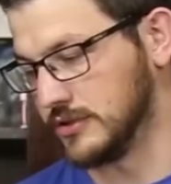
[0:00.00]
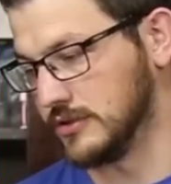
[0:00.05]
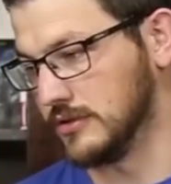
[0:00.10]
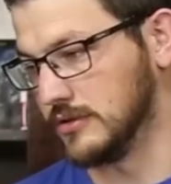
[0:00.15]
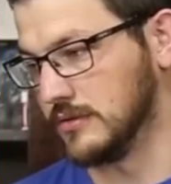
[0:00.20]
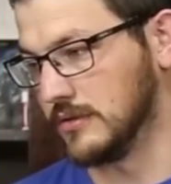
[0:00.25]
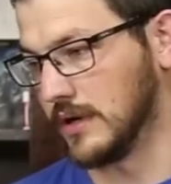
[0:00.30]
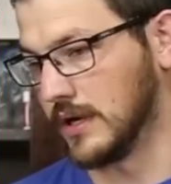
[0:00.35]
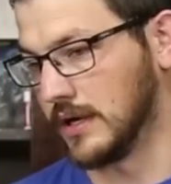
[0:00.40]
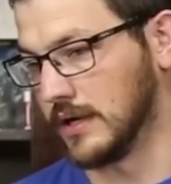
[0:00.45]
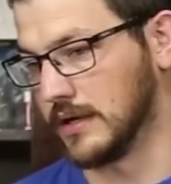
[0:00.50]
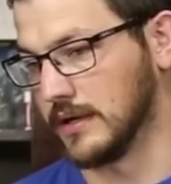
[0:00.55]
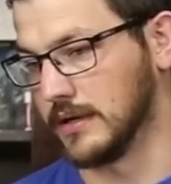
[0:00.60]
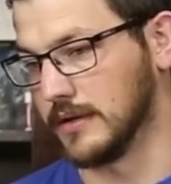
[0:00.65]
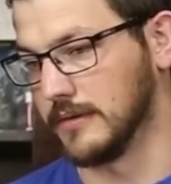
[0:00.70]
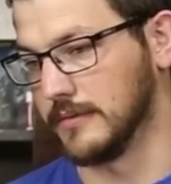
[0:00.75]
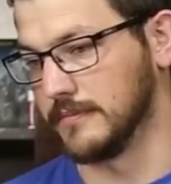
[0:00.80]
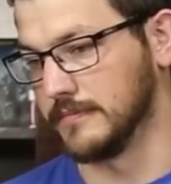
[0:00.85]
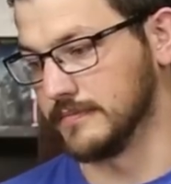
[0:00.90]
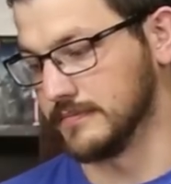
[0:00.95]
to
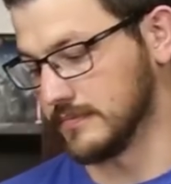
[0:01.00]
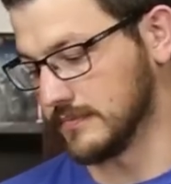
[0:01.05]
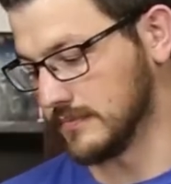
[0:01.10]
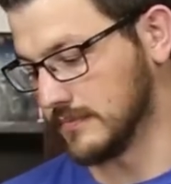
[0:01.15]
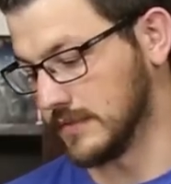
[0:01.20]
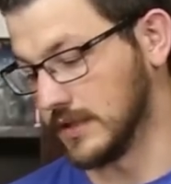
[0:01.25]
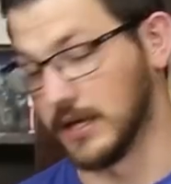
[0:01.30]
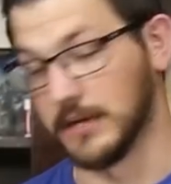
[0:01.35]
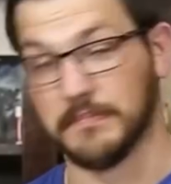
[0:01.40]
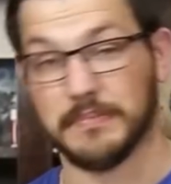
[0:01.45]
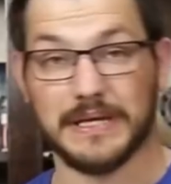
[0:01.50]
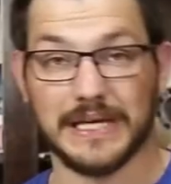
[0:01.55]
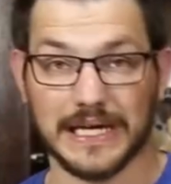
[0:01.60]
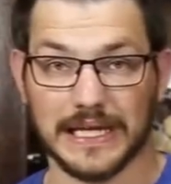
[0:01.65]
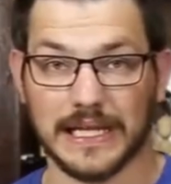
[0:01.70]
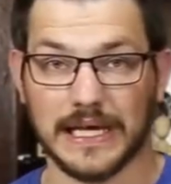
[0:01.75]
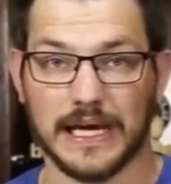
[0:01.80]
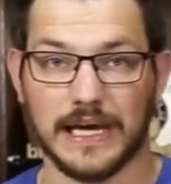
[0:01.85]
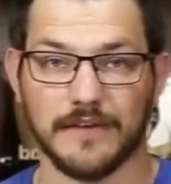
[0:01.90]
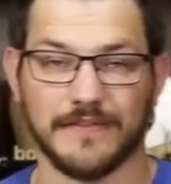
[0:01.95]
the
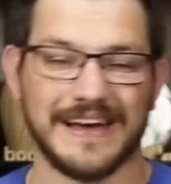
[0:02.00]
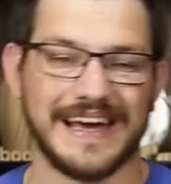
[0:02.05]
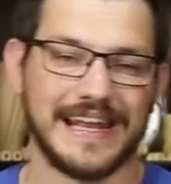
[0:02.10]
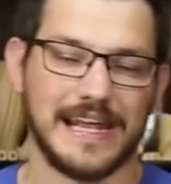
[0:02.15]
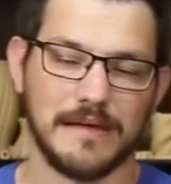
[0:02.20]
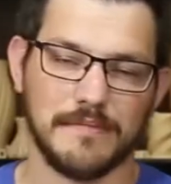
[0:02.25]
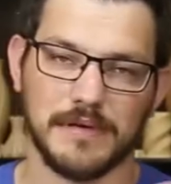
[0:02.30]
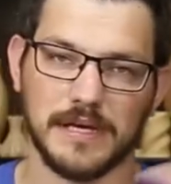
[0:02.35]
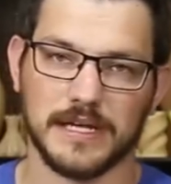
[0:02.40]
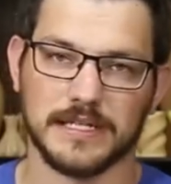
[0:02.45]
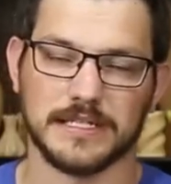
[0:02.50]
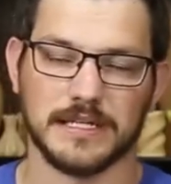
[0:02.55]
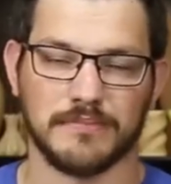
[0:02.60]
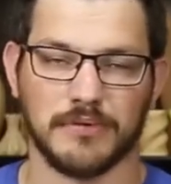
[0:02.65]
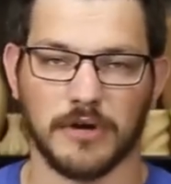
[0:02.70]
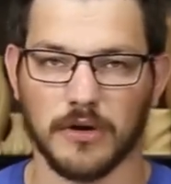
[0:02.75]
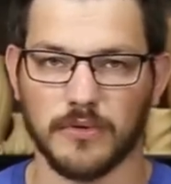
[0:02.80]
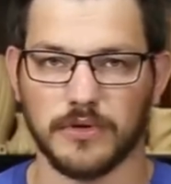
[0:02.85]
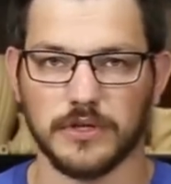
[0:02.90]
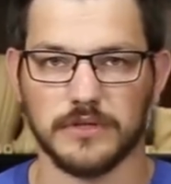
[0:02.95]
PLA. If I had ABS, I
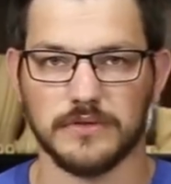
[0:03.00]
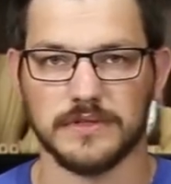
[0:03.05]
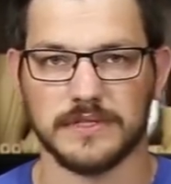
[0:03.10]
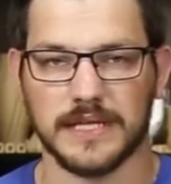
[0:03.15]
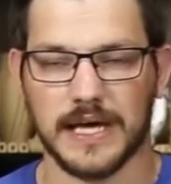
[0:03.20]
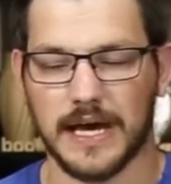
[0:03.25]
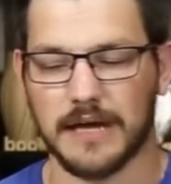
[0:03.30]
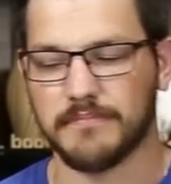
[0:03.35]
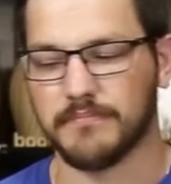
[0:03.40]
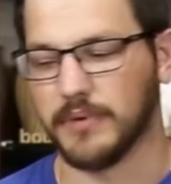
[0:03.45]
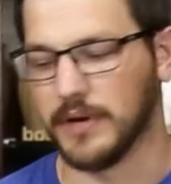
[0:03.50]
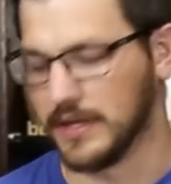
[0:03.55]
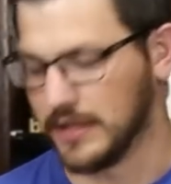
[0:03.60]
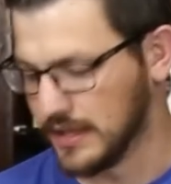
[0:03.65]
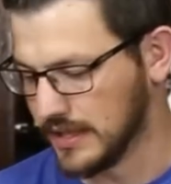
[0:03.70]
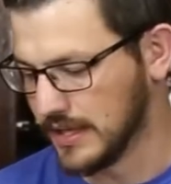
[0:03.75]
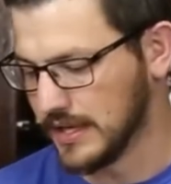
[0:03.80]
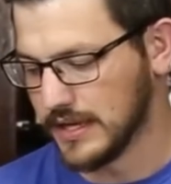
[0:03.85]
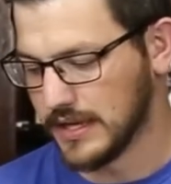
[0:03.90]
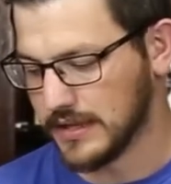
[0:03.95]
probably would have used that,
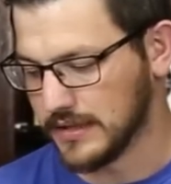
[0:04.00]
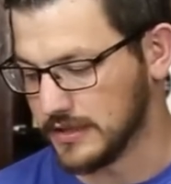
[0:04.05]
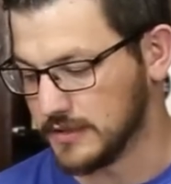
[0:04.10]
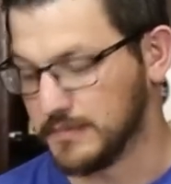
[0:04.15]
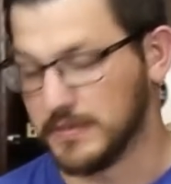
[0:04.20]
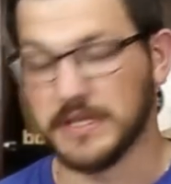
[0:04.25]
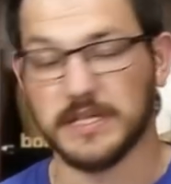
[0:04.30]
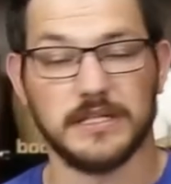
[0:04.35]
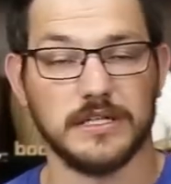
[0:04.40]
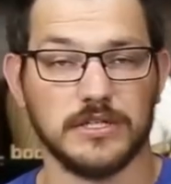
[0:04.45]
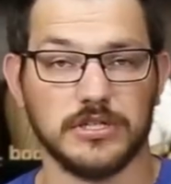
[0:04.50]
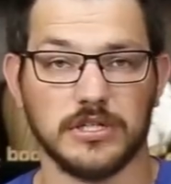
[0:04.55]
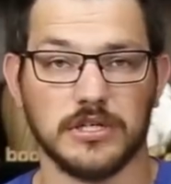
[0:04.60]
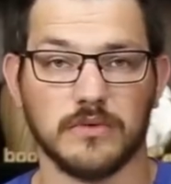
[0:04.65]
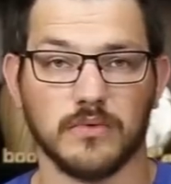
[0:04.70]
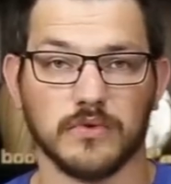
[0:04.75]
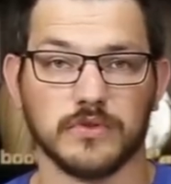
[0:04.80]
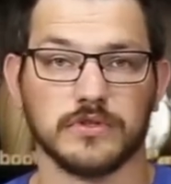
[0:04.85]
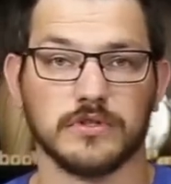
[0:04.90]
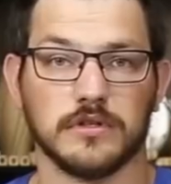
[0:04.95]
but this
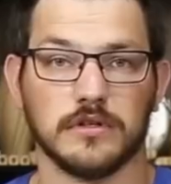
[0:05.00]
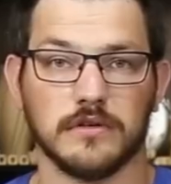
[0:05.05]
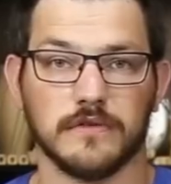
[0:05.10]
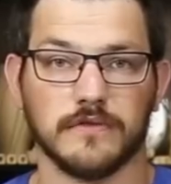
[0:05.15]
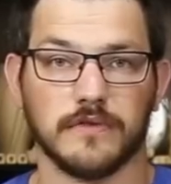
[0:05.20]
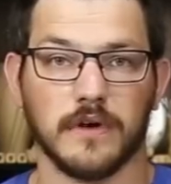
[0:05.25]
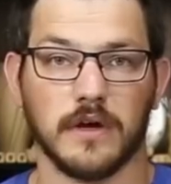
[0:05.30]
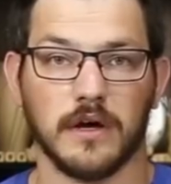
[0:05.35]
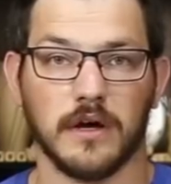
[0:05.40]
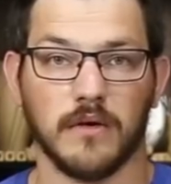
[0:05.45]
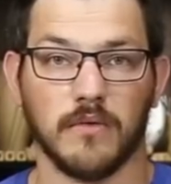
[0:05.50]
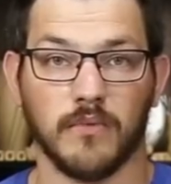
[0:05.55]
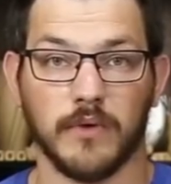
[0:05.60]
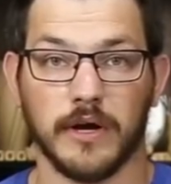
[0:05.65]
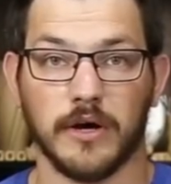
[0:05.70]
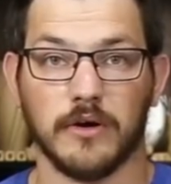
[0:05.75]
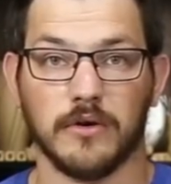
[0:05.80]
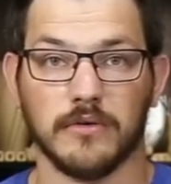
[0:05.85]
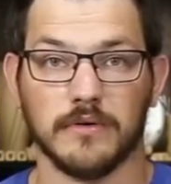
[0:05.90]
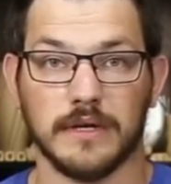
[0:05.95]
PETG will serve
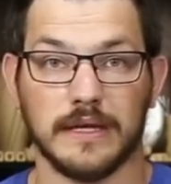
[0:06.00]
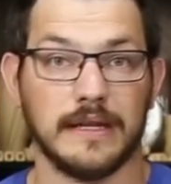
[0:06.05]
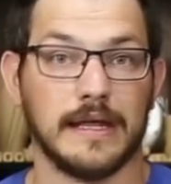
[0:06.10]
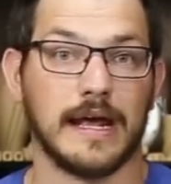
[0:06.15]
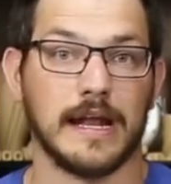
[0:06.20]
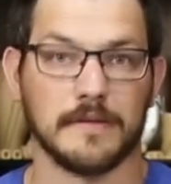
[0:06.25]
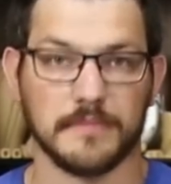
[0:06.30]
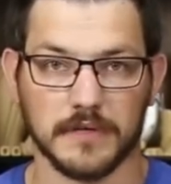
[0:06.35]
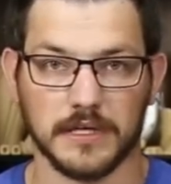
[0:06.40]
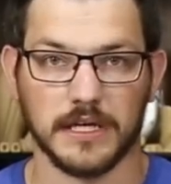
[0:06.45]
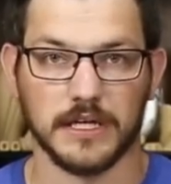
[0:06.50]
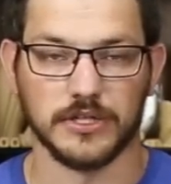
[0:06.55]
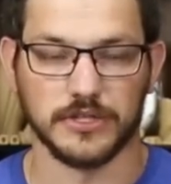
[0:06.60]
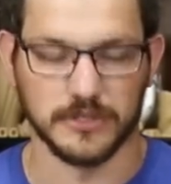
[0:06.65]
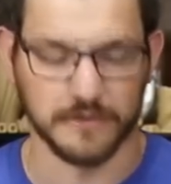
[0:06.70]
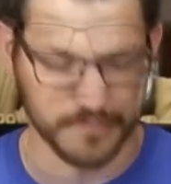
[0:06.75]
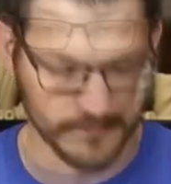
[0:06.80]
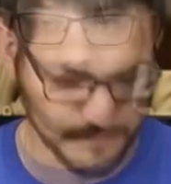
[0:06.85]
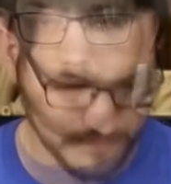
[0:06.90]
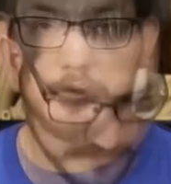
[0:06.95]
well in that
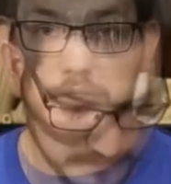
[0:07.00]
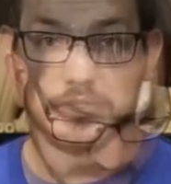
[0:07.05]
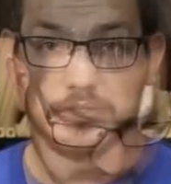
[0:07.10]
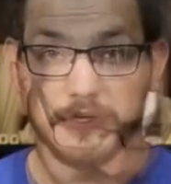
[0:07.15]
application.